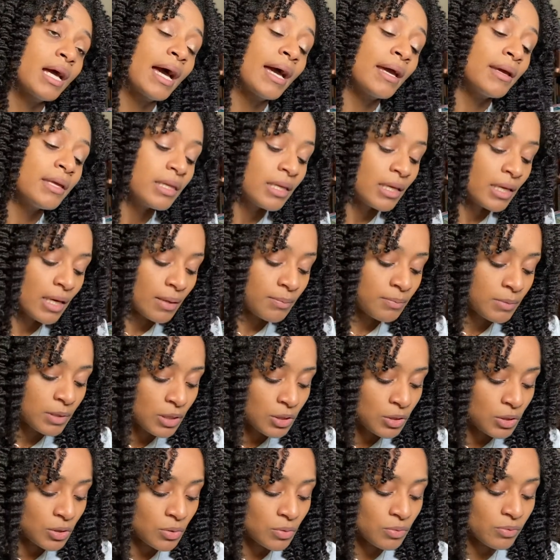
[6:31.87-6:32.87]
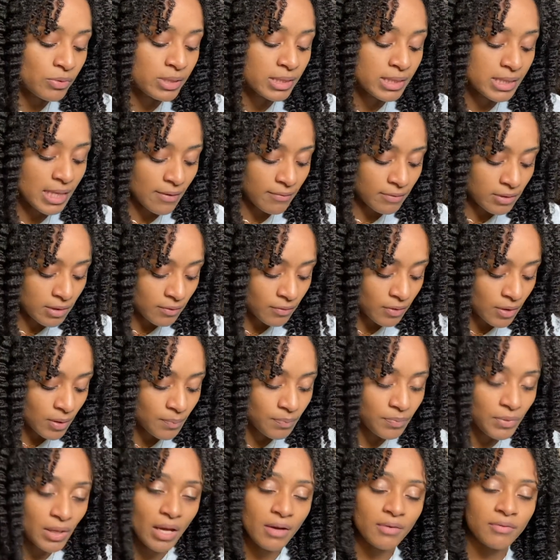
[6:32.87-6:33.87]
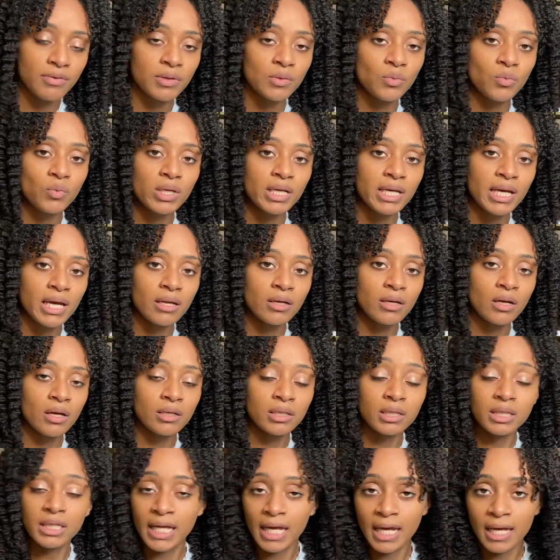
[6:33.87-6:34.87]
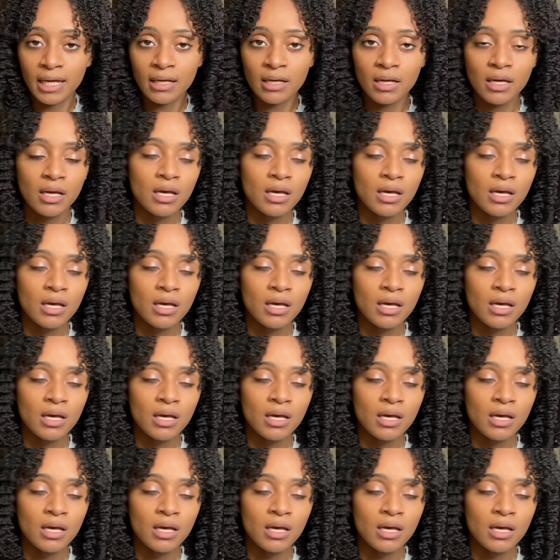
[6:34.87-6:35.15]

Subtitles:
I think I'm gonna do 7 of them every weekend on a day.